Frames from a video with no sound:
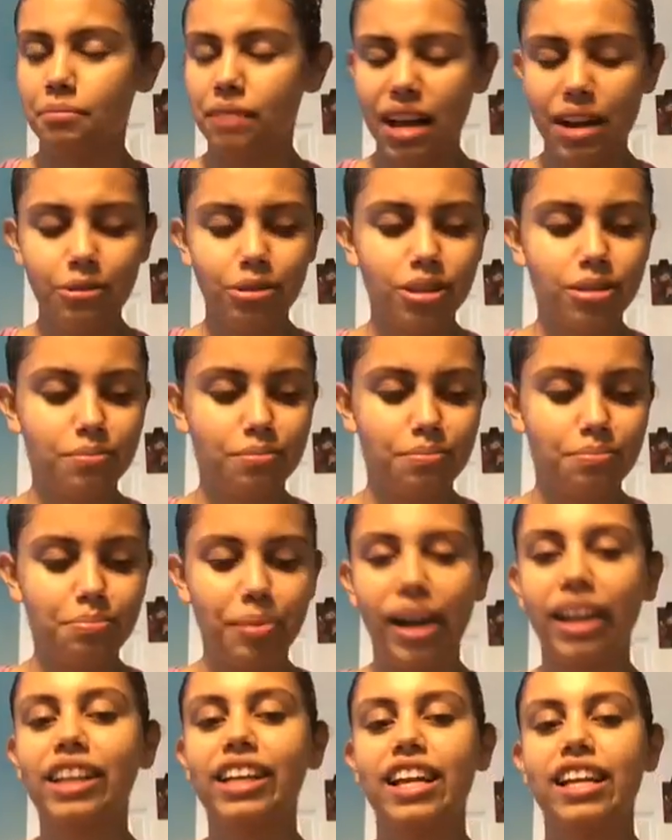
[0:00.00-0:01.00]
It was
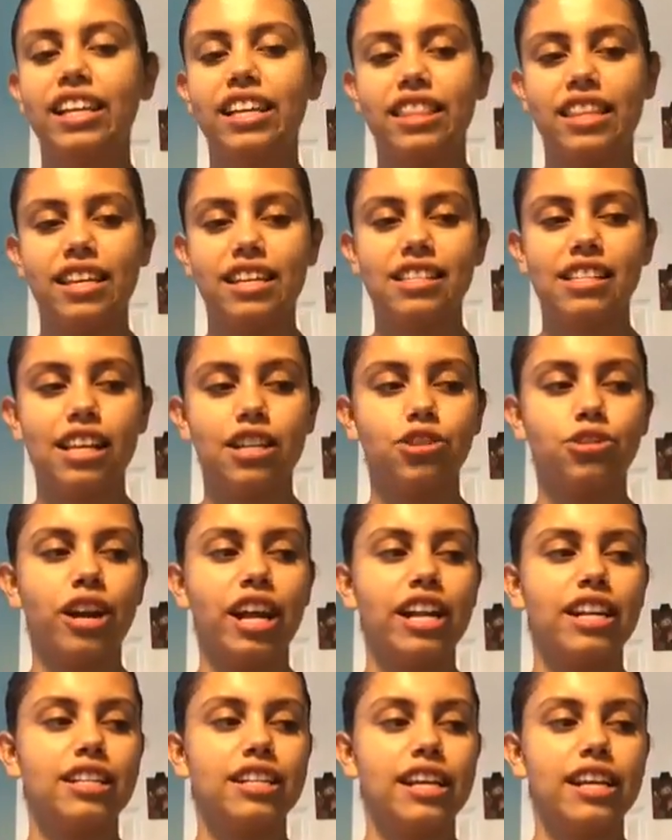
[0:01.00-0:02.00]
barely anything. It's like
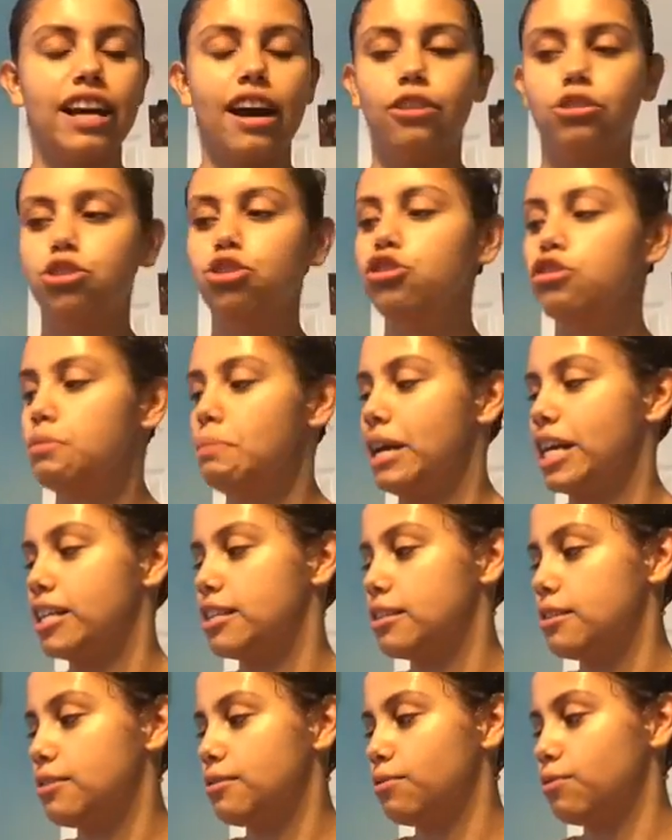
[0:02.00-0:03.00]
trying to take out
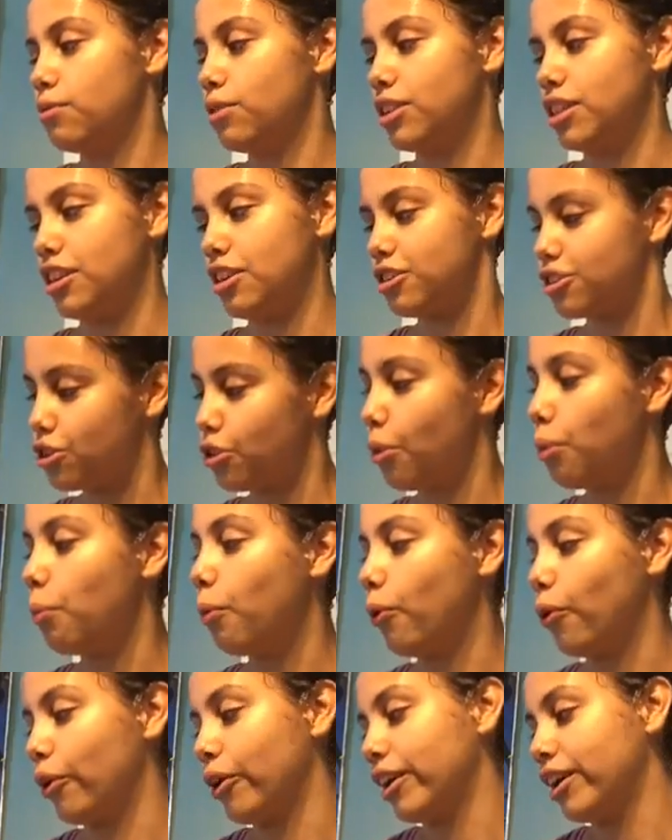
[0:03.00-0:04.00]
toothpaste when there's no
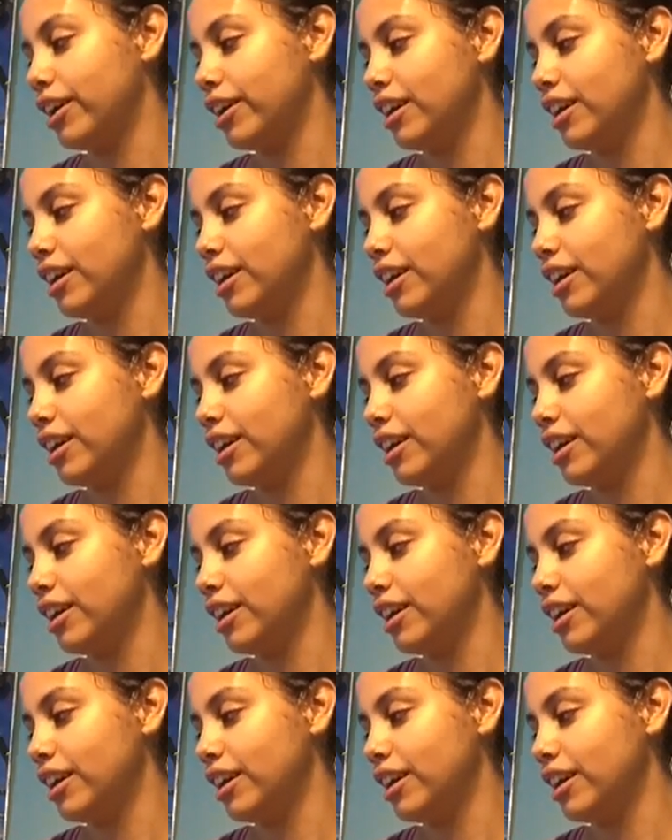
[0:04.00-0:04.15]
more.